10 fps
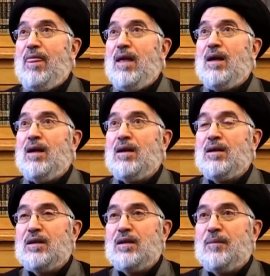their
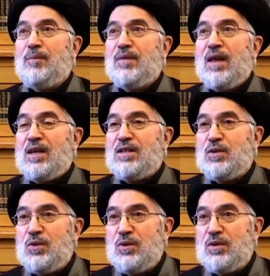
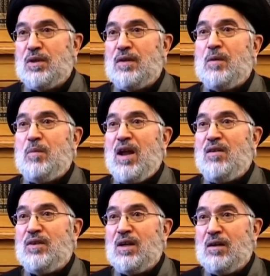attitude, their
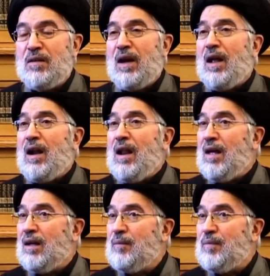behavior, their
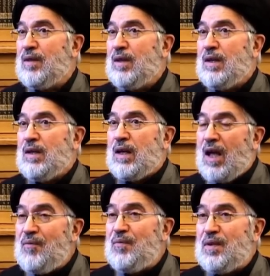akhlaq,
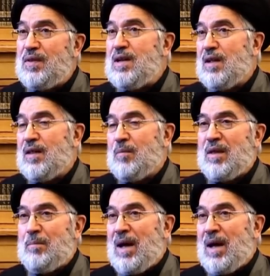everything in them, their